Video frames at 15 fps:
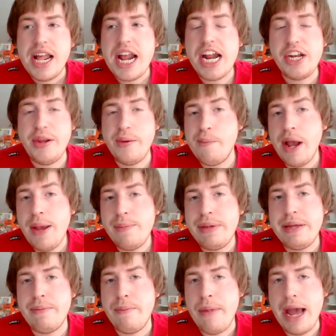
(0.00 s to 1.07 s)
And you might
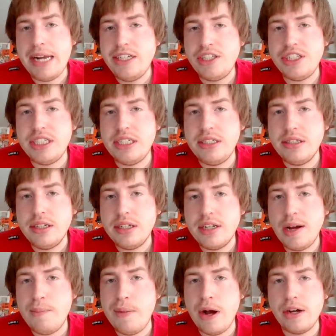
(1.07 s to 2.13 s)
be mentioned
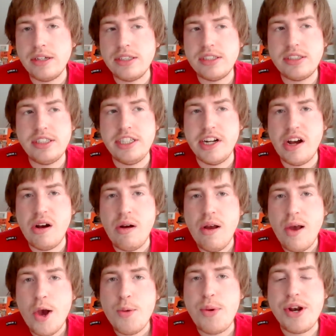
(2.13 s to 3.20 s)
amongst,
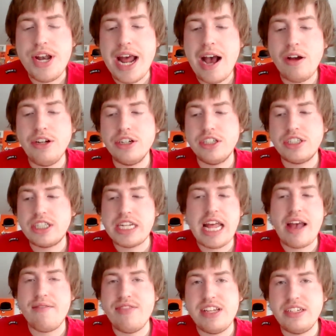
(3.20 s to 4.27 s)
but now you're just going to
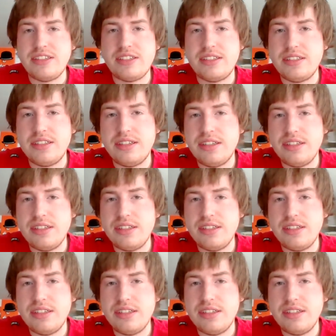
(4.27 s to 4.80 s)
have this